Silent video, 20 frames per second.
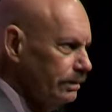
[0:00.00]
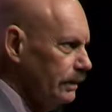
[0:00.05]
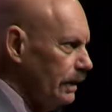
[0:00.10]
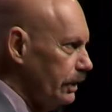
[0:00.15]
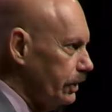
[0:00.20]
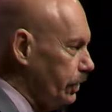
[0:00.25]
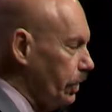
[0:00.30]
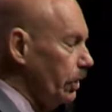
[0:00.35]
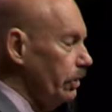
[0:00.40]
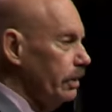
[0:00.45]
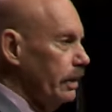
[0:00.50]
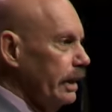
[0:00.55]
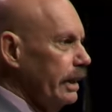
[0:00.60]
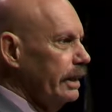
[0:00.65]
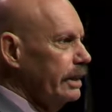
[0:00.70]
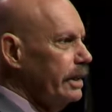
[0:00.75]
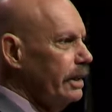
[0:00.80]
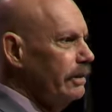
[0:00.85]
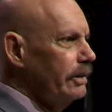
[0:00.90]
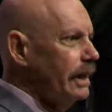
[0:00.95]
that you
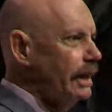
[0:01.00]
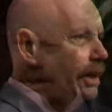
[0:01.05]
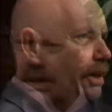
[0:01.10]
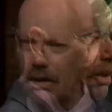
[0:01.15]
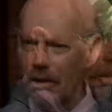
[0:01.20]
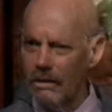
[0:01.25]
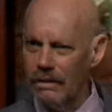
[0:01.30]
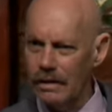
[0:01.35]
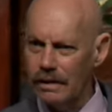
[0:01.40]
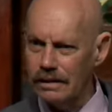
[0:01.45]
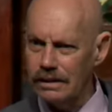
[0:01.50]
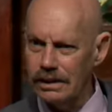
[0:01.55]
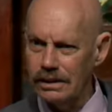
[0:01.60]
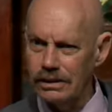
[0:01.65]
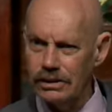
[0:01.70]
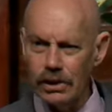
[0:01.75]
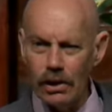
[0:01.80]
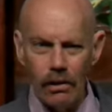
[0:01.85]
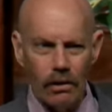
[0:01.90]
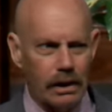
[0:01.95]
think you're in
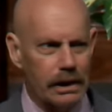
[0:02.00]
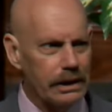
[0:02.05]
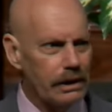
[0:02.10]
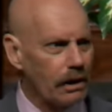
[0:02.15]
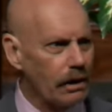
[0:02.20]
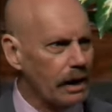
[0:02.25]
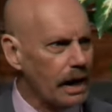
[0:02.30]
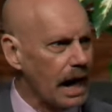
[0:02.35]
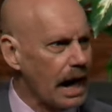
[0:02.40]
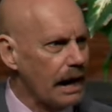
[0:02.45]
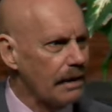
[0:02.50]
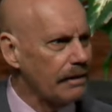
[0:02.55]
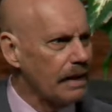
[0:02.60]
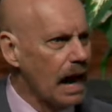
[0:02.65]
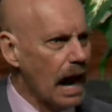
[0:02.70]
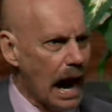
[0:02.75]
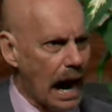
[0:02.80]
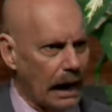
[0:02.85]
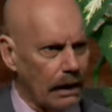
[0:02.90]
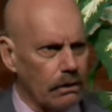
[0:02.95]
control of your life.
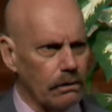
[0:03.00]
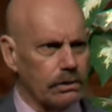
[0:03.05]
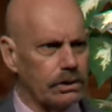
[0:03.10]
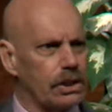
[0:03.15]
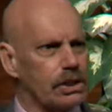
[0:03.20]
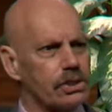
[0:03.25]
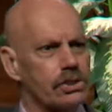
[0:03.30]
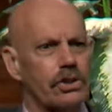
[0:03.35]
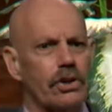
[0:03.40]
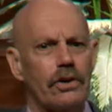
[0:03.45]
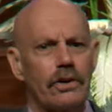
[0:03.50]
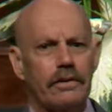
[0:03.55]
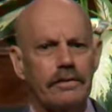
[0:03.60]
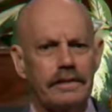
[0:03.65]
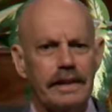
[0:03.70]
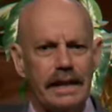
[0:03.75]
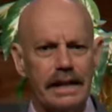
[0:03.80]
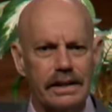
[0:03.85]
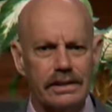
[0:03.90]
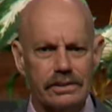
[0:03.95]
I don't
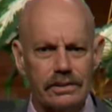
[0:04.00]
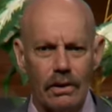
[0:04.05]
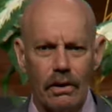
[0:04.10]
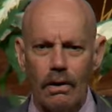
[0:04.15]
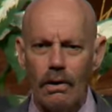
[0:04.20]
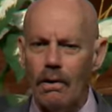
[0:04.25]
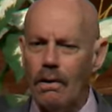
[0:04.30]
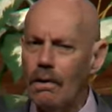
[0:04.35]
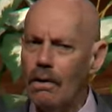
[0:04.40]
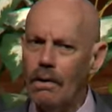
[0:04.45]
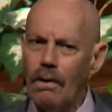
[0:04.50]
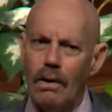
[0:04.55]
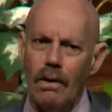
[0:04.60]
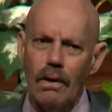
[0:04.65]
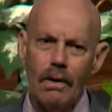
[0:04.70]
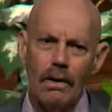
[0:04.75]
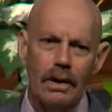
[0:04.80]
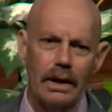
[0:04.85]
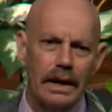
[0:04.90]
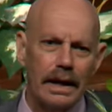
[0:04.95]
deserve this.
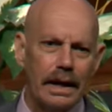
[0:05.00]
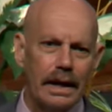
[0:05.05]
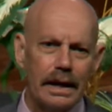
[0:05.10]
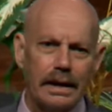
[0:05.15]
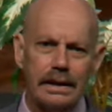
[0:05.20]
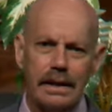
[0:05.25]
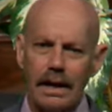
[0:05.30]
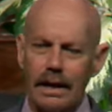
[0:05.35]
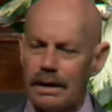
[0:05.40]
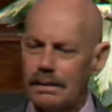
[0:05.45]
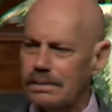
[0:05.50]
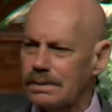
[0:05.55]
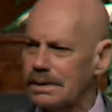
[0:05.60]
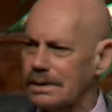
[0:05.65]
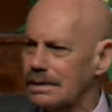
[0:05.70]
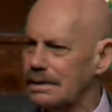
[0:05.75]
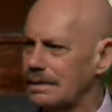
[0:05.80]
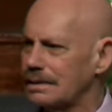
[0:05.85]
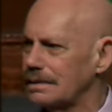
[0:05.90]
Oh, here it comes.